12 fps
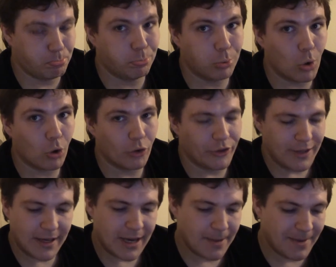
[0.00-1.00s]
But
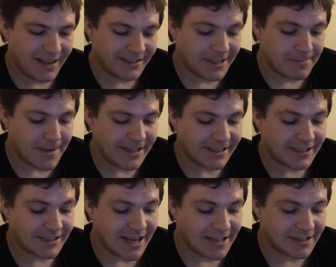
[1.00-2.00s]
the ability makes
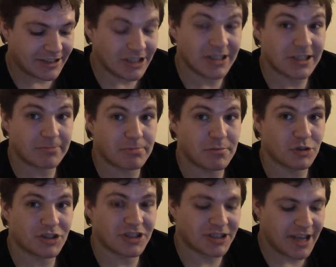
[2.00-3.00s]
sense, and it's pretty
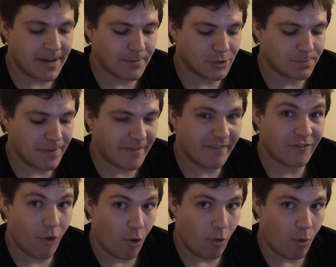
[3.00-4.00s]
much the same as
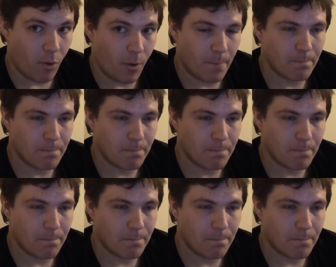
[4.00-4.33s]
before,